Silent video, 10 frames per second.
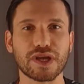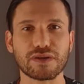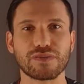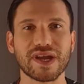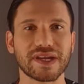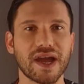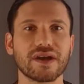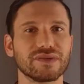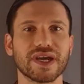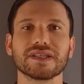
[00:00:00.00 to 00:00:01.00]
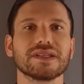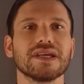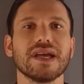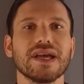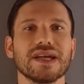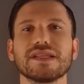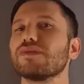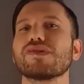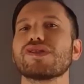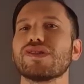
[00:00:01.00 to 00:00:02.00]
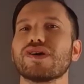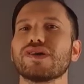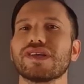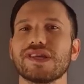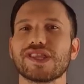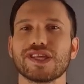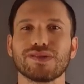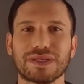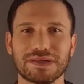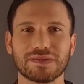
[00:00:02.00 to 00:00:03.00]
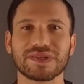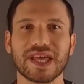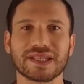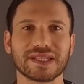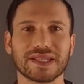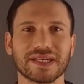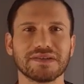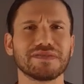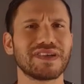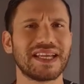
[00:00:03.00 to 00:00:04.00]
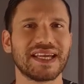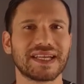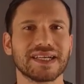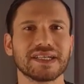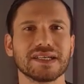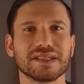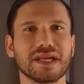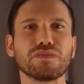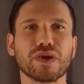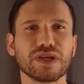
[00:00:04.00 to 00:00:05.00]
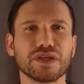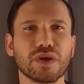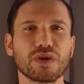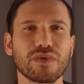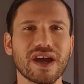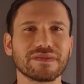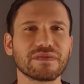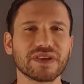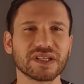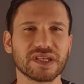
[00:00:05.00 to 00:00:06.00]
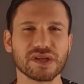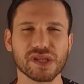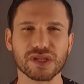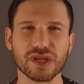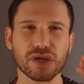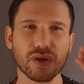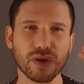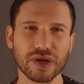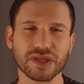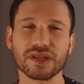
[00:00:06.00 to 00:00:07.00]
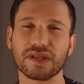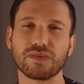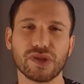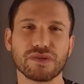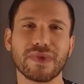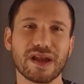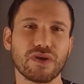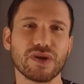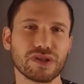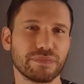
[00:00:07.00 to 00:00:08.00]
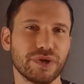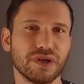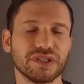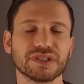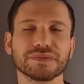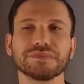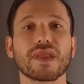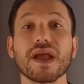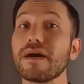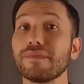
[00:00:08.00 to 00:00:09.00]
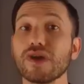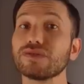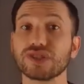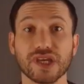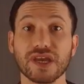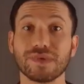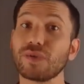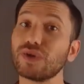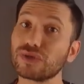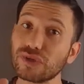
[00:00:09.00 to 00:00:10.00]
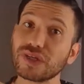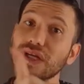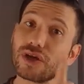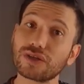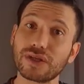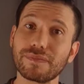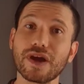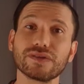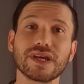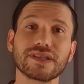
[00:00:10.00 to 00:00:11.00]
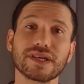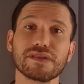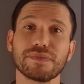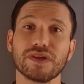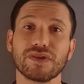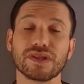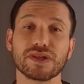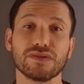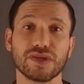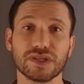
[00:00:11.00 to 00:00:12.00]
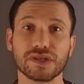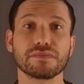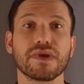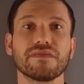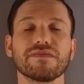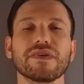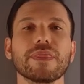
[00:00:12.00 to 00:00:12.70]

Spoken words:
tell you right now that it was not easy to live with that feeling. Then when you arrived, I think there is that was my lowest point. I'm not ashamed. I will talk a lot about that experience during this month